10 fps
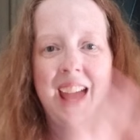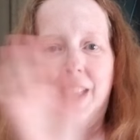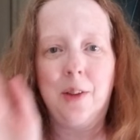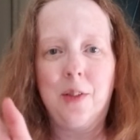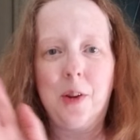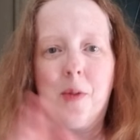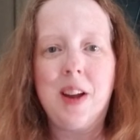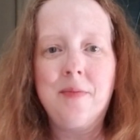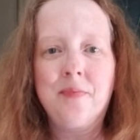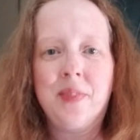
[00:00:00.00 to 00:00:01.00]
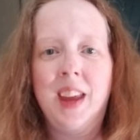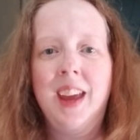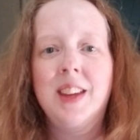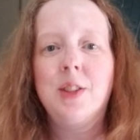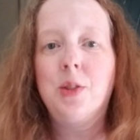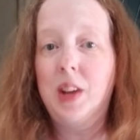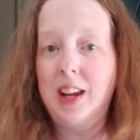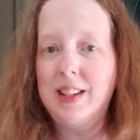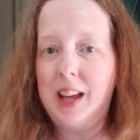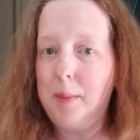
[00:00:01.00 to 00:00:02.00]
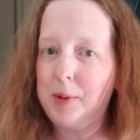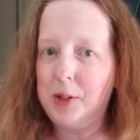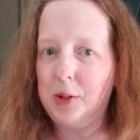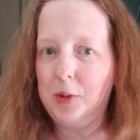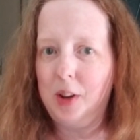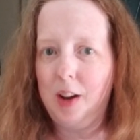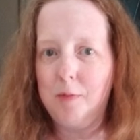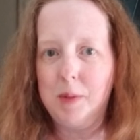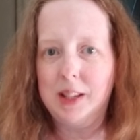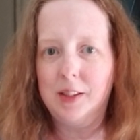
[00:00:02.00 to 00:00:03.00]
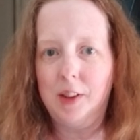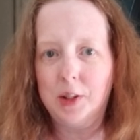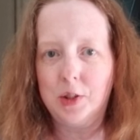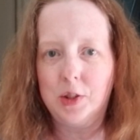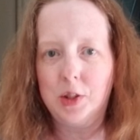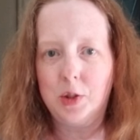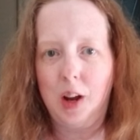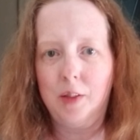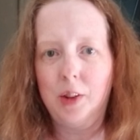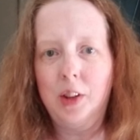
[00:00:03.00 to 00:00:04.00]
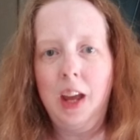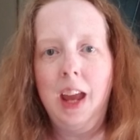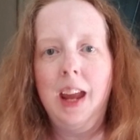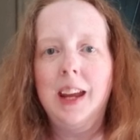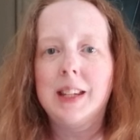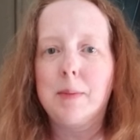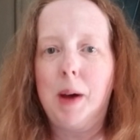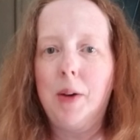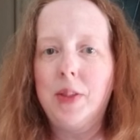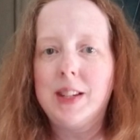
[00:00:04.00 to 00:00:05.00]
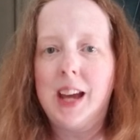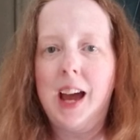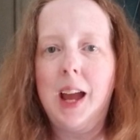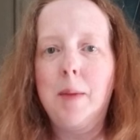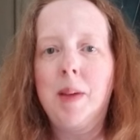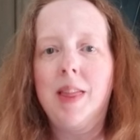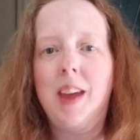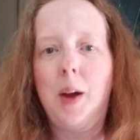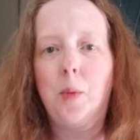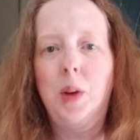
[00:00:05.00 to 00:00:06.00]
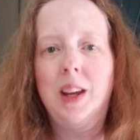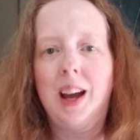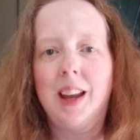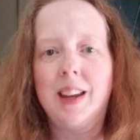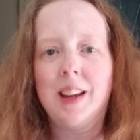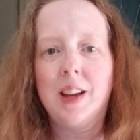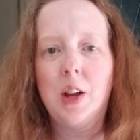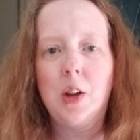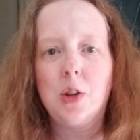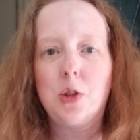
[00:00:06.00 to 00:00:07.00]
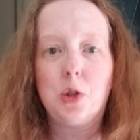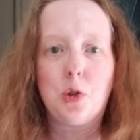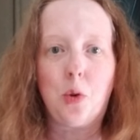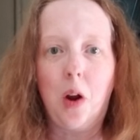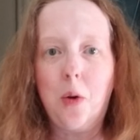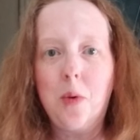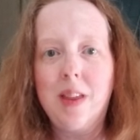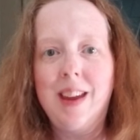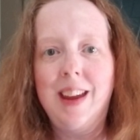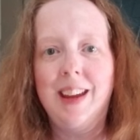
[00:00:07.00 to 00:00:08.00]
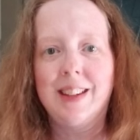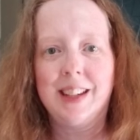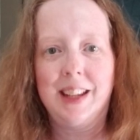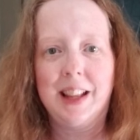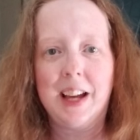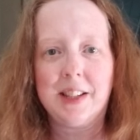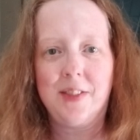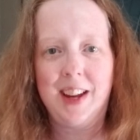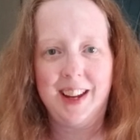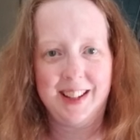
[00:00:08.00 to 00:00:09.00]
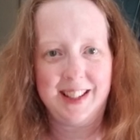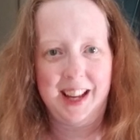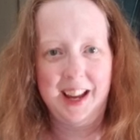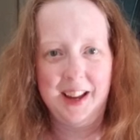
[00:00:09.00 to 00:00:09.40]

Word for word: Hello everyone. Today's episode of Misadventures in Travel is about the time that we got struck with heat in Las Vegas.